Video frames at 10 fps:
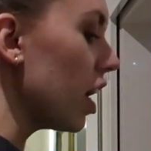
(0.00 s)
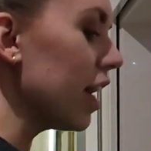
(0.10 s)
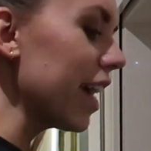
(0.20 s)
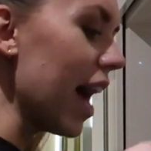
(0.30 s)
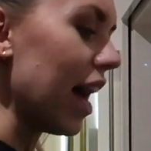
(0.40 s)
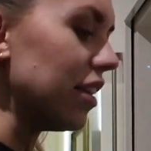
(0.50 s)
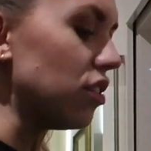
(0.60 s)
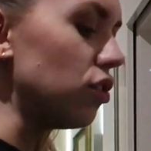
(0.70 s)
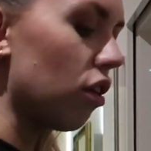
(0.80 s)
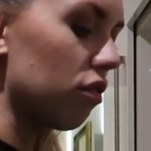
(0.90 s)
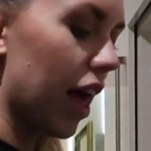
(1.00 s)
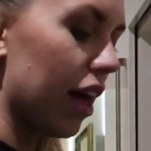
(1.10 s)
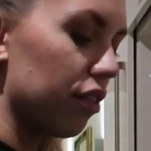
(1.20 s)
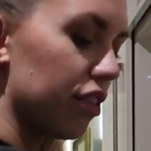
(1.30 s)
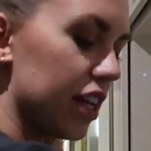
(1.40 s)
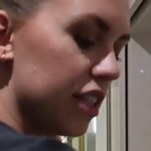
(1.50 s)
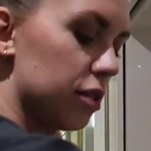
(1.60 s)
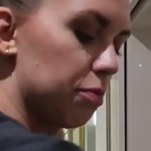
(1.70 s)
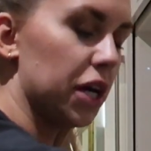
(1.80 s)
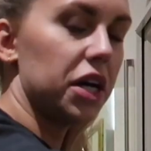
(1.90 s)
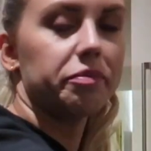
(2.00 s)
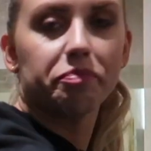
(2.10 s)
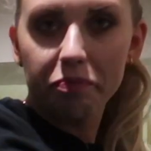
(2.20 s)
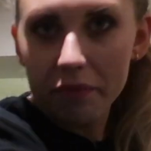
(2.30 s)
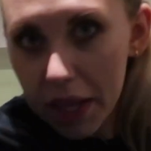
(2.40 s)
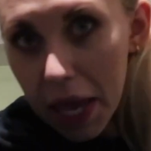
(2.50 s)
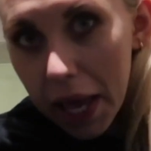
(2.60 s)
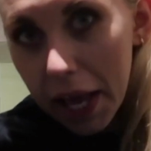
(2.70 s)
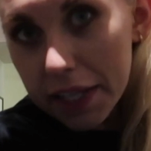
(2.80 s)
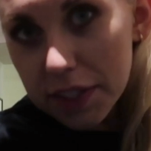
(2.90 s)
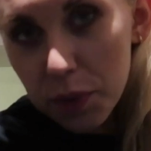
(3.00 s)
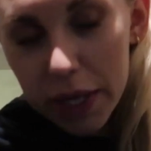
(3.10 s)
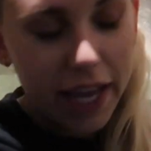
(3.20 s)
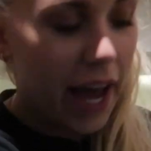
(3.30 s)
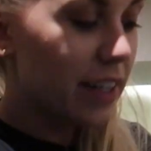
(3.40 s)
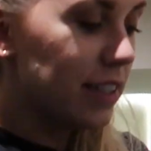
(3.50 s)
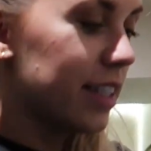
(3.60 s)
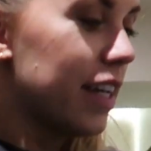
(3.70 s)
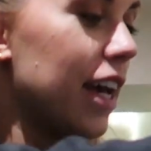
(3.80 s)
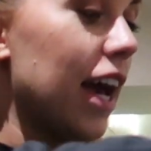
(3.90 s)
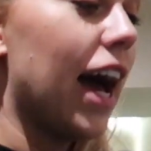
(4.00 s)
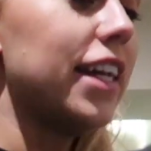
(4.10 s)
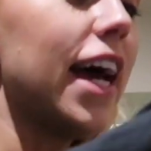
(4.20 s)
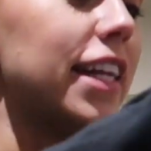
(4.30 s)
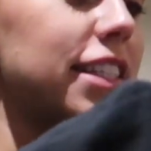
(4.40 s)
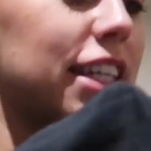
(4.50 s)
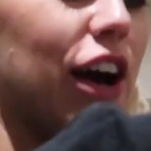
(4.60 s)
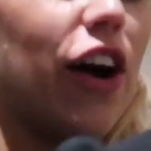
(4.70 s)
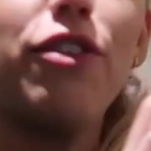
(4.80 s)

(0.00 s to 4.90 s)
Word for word: again, not the healthiest, but it's the weekend and ending it